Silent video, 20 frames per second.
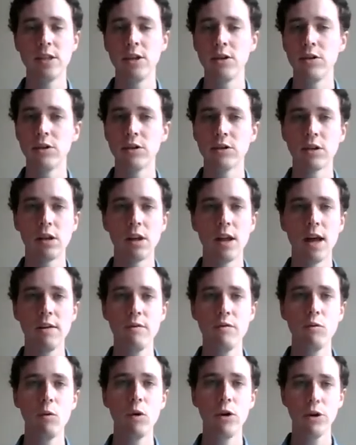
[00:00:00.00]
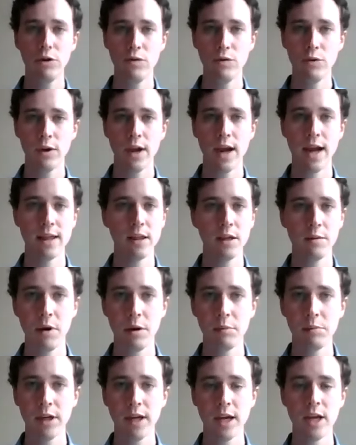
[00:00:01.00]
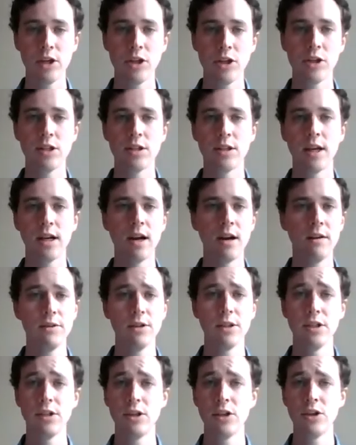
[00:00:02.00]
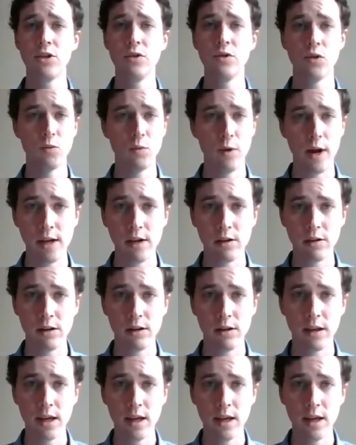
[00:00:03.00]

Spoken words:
There's a lot of wonderful Catholic publications that cover these issues regularly.